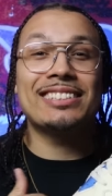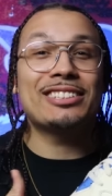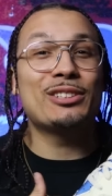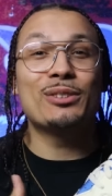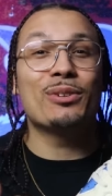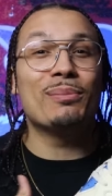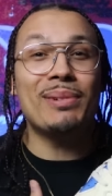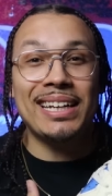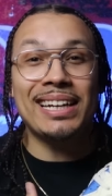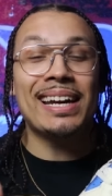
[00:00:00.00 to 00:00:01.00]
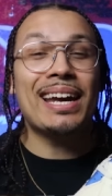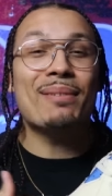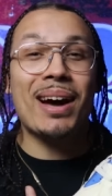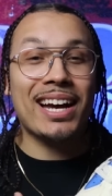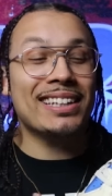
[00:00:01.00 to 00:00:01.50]
is a shoe for me
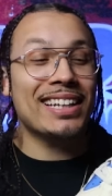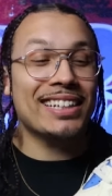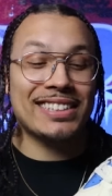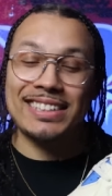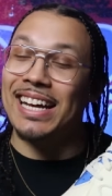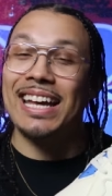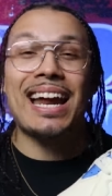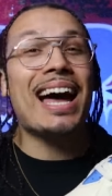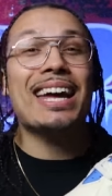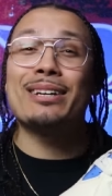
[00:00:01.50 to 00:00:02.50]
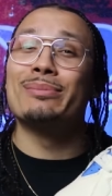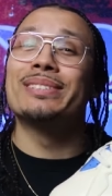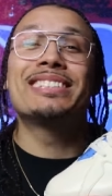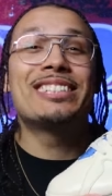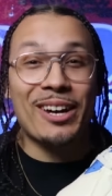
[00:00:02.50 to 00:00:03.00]
and my collection, and I am
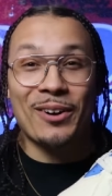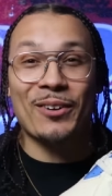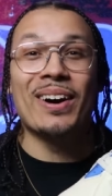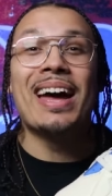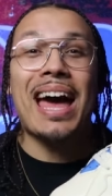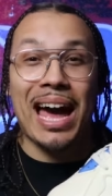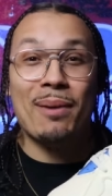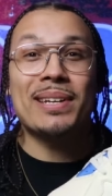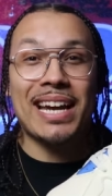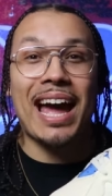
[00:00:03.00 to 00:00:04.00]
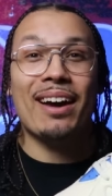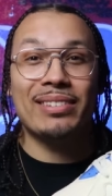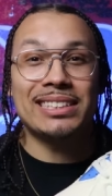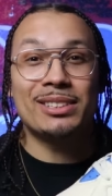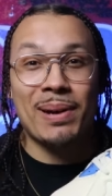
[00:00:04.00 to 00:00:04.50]
so happy to
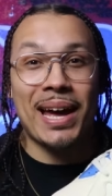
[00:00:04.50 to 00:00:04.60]
have these